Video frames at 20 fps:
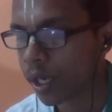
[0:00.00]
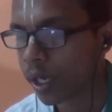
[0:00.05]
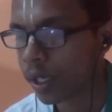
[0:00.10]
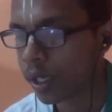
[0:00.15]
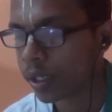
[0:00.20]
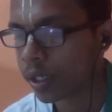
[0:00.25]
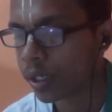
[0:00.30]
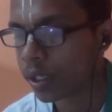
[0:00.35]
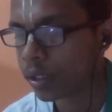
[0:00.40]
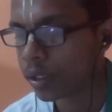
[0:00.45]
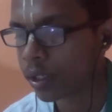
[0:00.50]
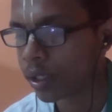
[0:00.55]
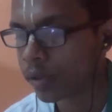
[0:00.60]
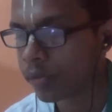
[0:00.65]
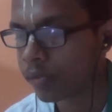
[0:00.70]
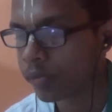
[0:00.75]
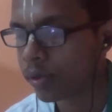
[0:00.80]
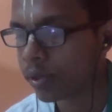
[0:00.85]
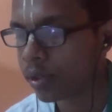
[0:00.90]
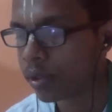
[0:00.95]
and can
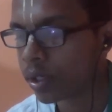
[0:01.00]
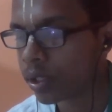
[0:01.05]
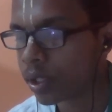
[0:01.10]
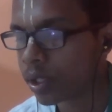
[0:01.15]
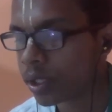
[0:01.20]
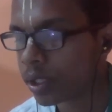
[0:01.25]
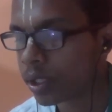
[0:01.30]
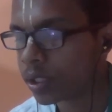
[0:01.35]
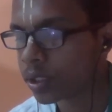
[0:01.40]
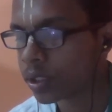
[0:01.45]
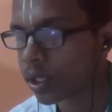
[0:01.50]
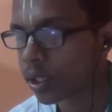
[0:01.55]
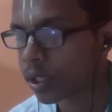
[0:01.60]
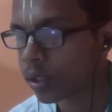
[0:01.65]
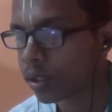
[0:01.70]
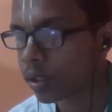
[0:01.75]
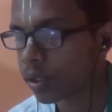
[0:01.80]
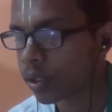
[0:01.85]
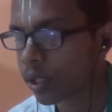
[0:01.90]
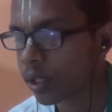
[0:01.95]
therefore
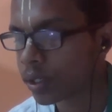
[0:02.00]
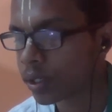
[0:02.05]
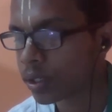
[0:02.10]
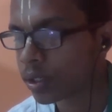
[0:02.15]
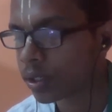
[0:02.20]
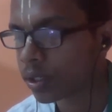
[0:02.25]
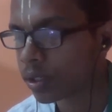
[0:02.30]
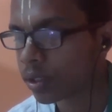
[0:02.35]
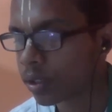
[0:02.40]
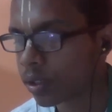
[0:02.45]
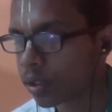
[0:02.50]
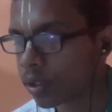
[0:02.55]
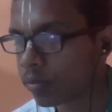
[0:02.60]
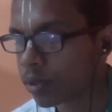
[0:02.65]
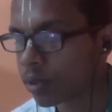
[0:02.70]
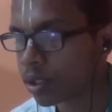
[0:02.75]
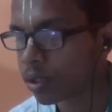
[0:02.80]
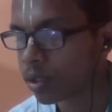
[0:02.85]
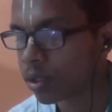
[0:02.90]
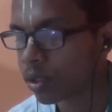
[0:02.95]
understand the transcendental
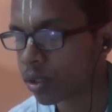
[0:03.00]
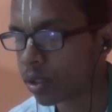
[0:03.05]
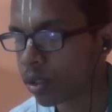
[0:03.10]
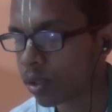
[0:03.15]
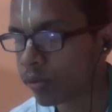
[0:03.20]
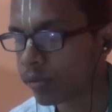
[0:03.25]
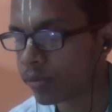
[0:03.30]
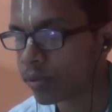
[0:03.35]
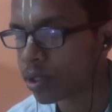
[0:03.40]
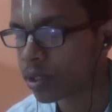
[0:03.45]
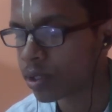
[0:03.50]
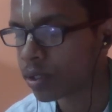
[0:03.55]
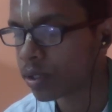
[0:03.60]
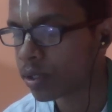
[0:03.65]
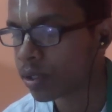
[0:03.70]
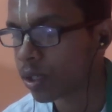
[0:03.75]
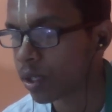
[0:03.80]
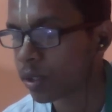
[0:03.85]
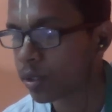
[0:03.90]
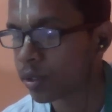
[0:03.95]
mystery of this
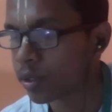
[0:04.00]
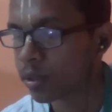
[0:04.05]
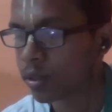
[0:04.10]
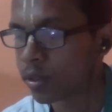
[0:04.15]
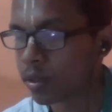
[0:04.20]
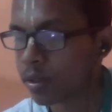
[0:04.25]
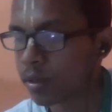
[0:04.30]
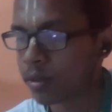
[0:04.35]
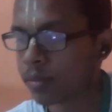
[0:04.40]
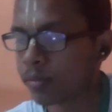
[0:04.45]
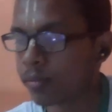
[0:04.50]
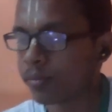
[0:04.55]
science.